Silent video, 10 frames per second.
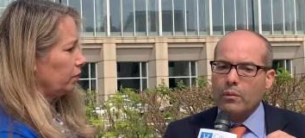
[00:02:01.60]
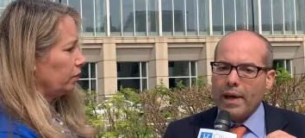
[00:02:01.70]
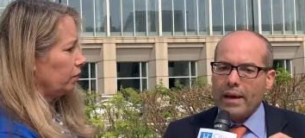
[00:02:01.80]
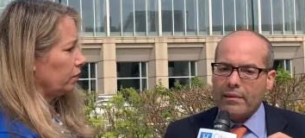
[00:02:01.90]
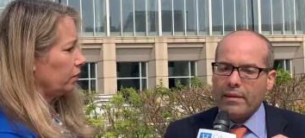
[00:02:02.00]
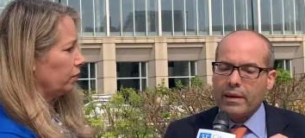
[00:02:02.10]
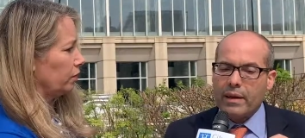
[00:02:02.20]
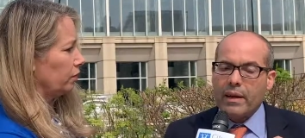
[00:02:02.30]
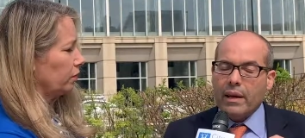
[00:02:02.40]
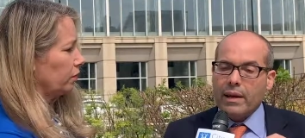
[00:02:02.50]
Speaker 1: benefit.
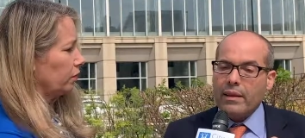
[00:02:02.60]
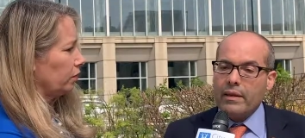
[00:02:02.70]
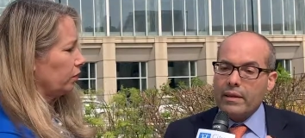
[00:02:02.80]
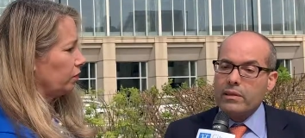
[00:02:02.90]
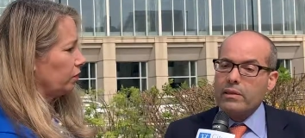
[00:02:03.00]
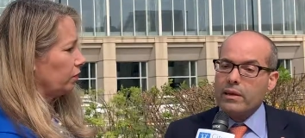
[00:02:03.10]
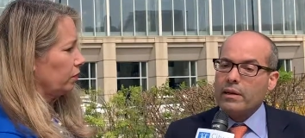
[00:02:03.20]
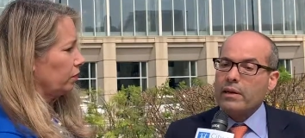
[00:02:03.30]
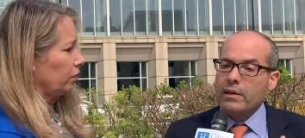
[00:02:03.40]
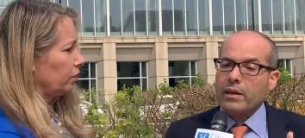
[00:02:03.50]
I think this
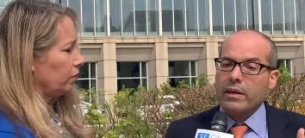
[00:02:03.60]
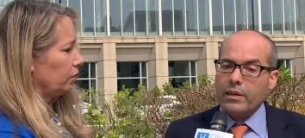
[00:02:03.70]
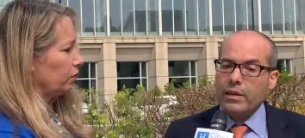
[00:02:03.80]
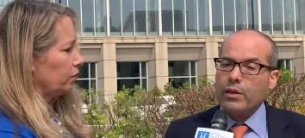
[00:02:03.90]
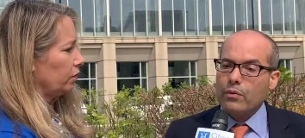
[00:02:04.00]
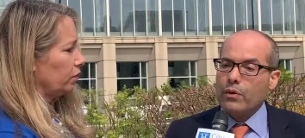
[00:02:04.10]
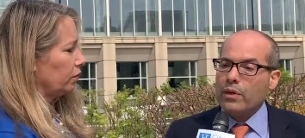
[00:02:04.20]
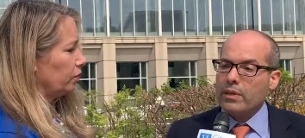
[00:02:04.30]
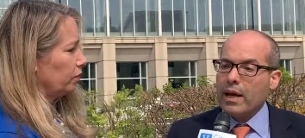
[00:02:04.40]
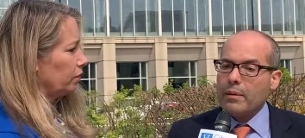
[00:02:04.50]
study is going to continue for
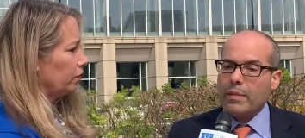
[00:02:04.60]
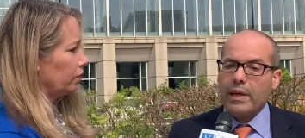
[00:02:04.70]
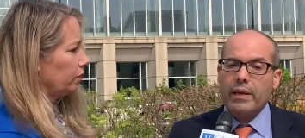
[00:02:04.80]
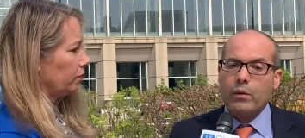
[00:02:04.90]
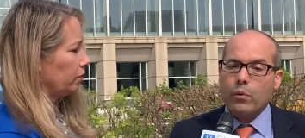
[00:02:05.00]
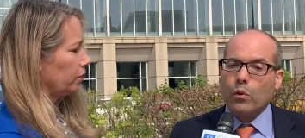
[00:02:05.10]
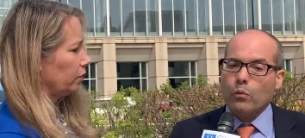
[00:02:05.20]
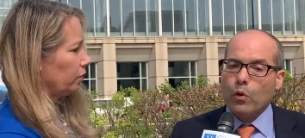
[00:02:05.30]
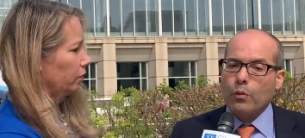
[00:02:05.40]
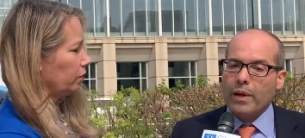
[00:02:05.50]
the time being, enroll
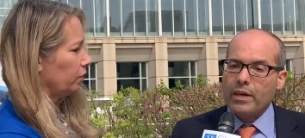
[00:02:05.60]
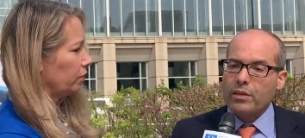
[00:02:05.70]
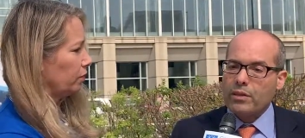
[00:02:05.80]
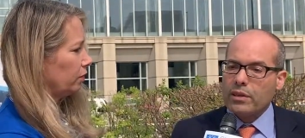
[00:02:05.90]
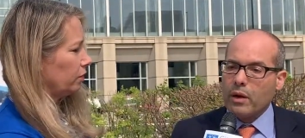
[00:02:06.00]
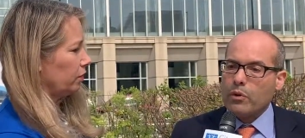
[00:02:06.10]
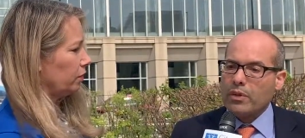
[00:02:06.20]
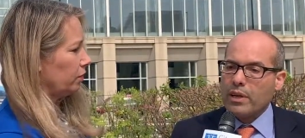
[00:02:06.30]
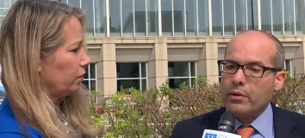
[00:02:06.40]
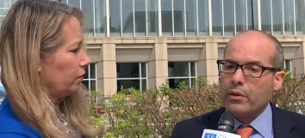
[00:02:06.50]
more patients at our
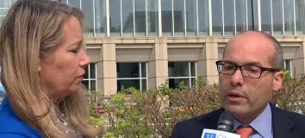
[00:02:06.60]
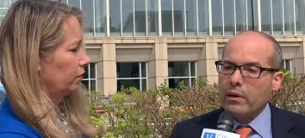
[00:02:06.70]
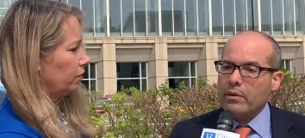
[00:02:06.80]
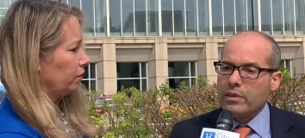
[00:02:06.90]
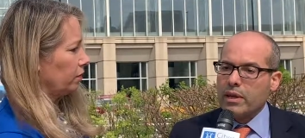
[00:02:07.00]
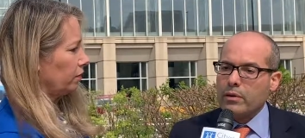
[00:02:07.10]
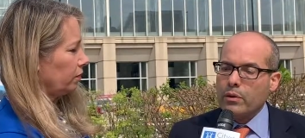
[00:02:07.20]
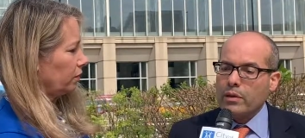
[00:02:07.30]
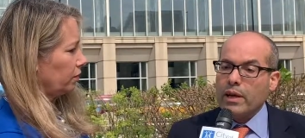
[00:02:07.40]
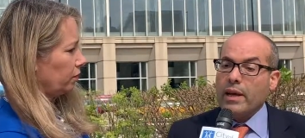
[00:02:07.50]
center and other
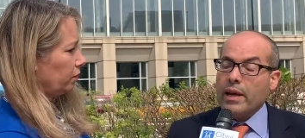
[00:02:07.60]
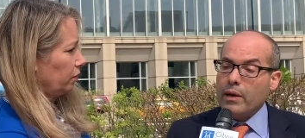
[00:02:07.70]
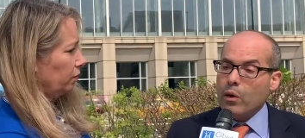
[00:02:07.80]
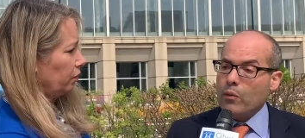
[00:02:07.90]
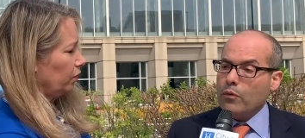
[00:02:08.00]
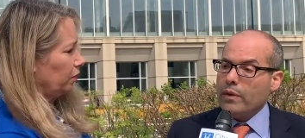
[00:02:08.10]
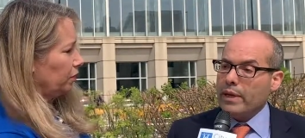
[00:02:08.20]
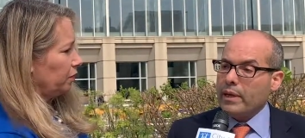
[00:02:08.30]
centers, and hopefully